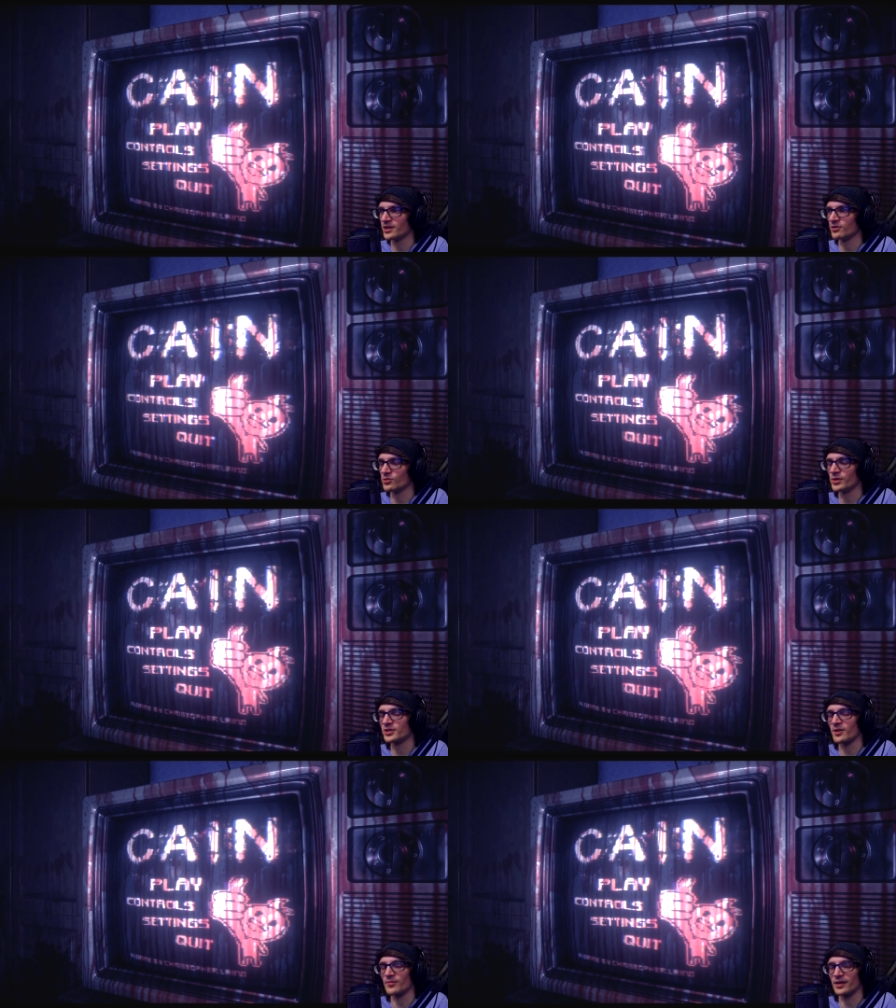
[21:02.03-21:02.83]
and you're
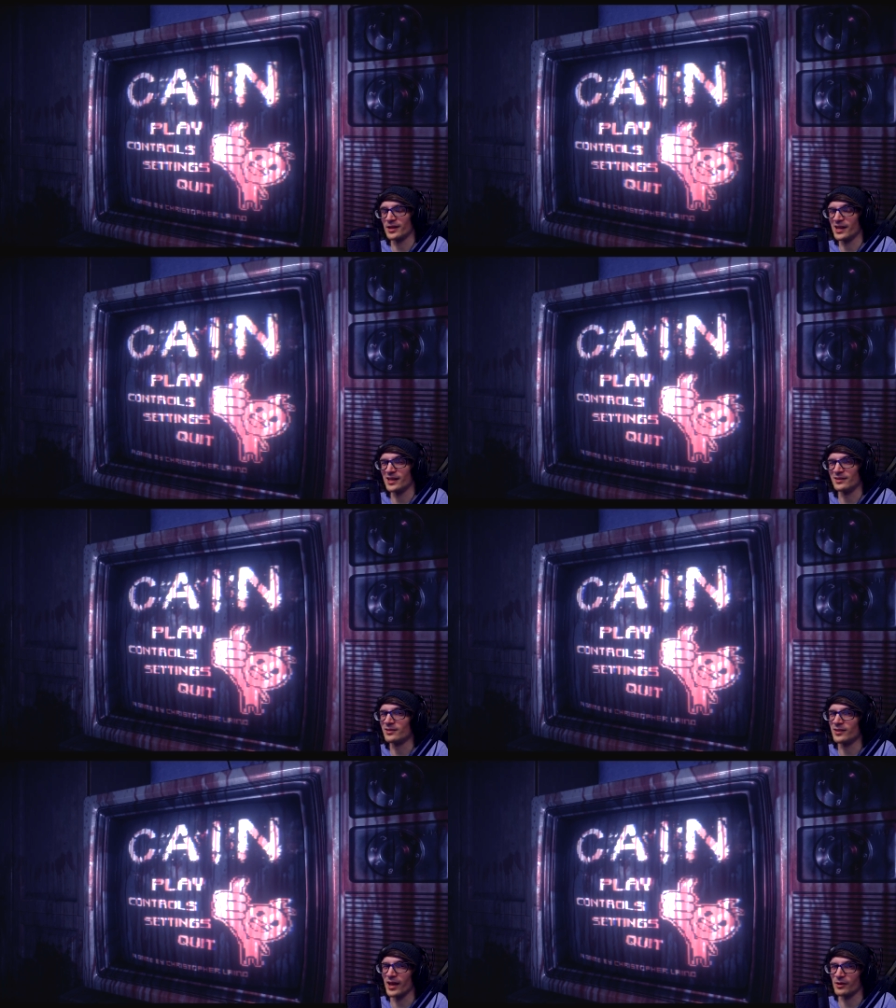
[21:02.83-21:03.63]
doing something
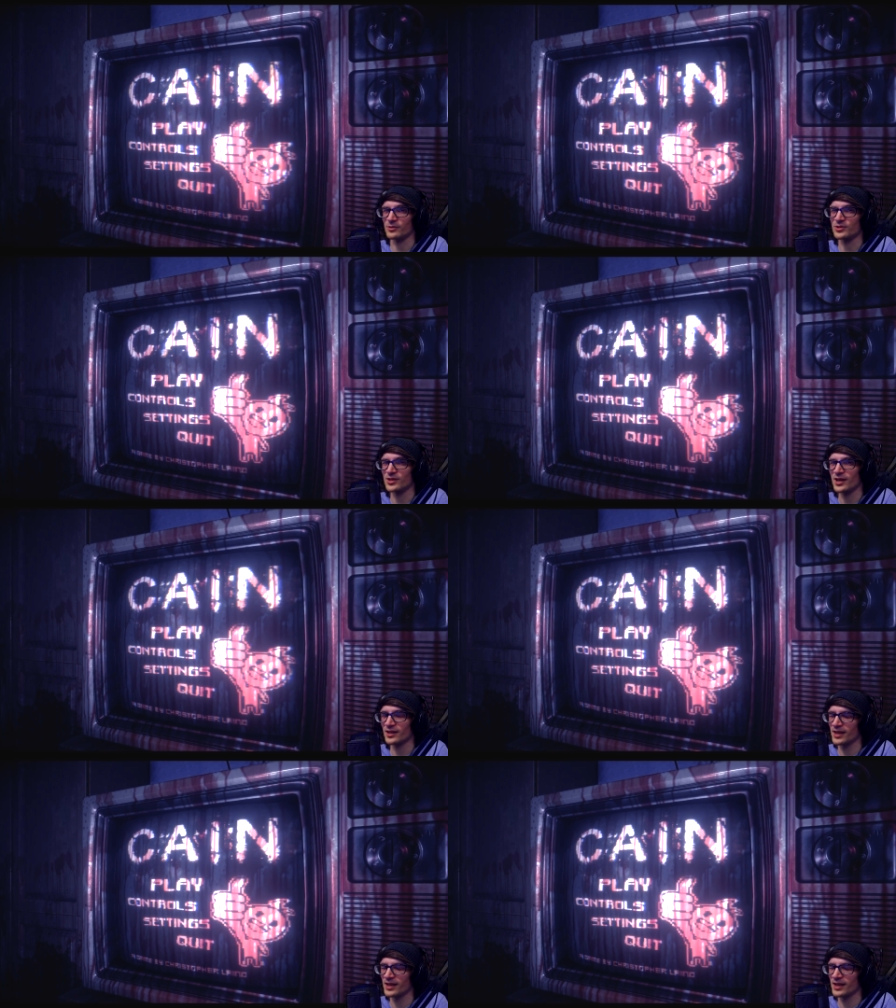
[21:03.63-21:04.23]
in the house.